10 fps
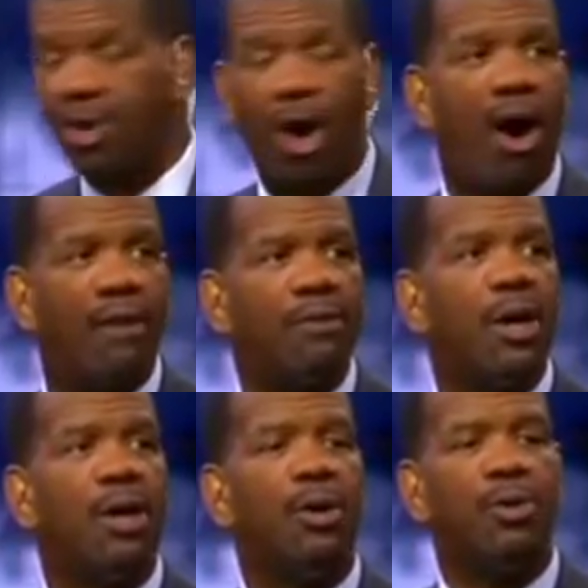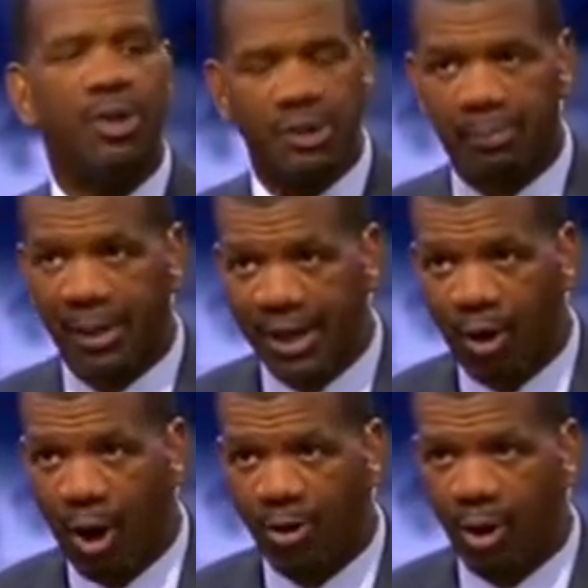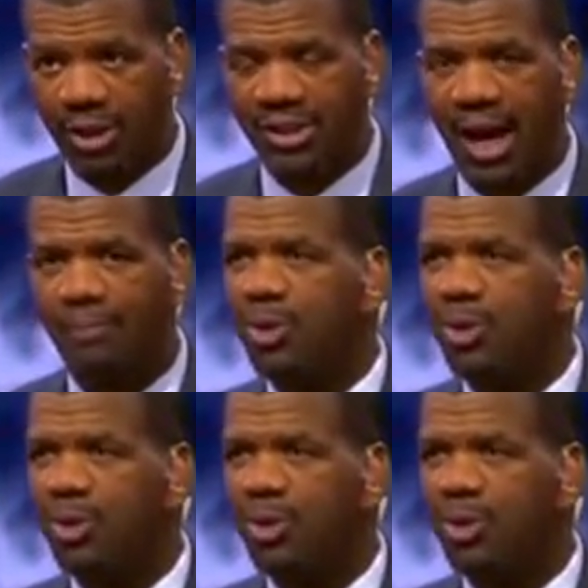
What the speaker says: off, who doesn't play hard all the time.